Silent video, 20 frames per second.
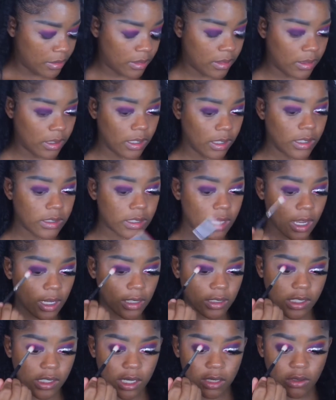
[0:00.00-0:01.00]
These
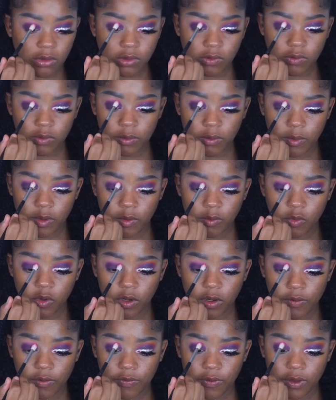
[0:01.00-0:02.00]
eyeshadows from the
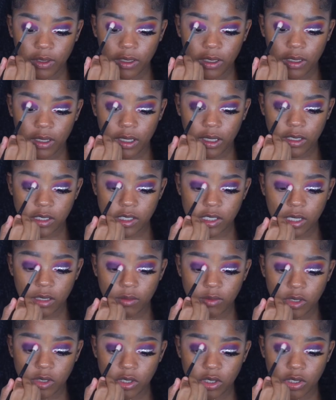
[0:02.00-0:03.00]
Morphe and
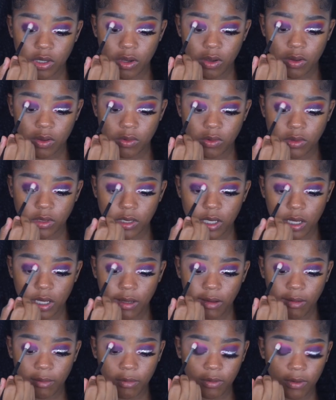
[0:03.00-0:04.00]
James Charles
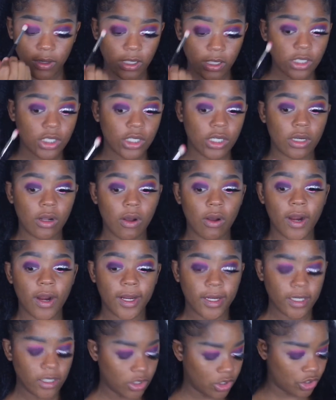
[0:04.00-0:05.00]
collaboration are
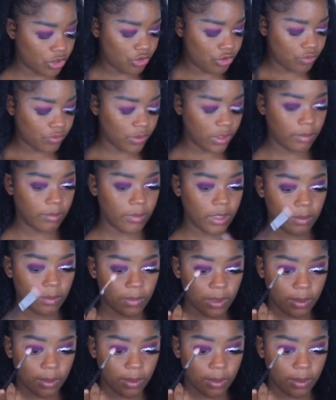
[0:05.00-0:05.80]
extremely